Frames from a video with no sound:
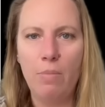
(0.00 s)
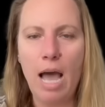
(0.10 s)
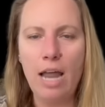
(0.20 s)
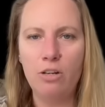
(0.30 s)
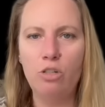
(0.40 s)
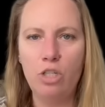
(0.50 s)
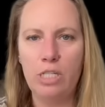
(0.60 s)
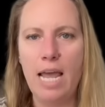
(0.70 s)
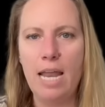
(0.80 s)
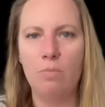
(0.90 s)

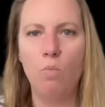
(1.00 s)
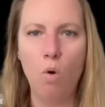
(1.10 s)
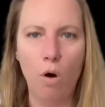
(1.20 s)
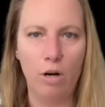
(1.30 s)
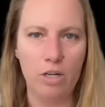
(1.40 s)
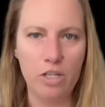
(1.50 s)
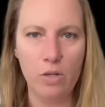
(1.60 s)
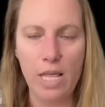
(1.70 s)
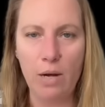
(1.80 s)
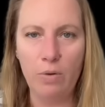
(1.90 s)
understand more
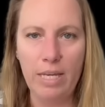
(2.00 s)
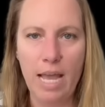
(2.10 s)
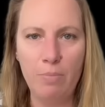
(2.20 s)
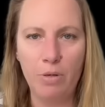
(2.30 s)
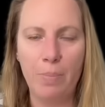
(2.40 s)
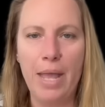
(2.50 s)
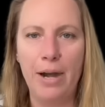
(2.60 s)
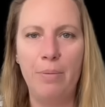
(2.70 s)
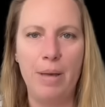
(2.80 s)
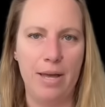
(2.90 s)
so that we can
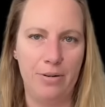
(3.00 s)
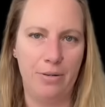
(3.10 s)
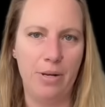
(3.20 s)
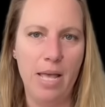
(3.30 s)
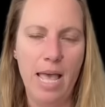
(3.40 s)
prepare better.